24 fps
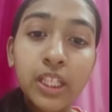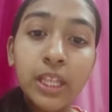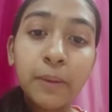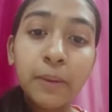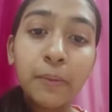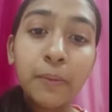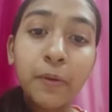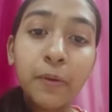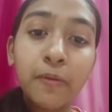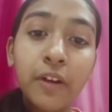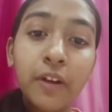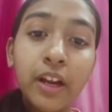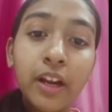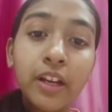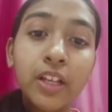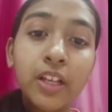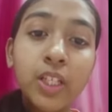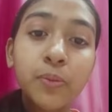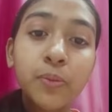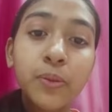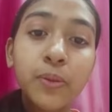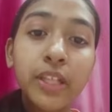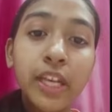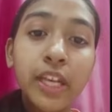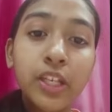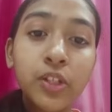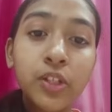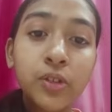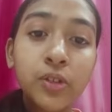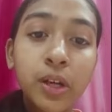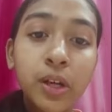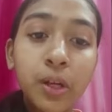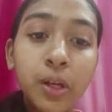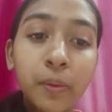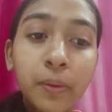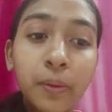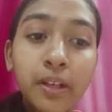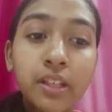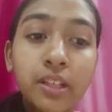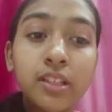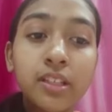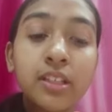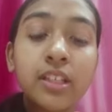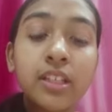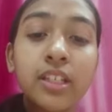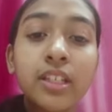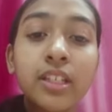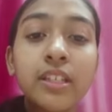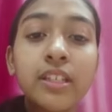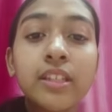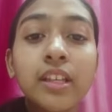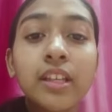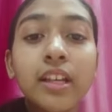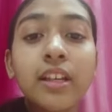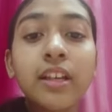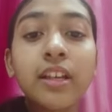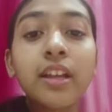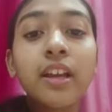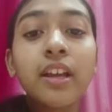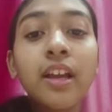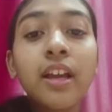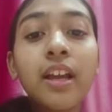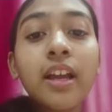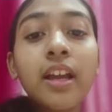they provide us with extra questions, and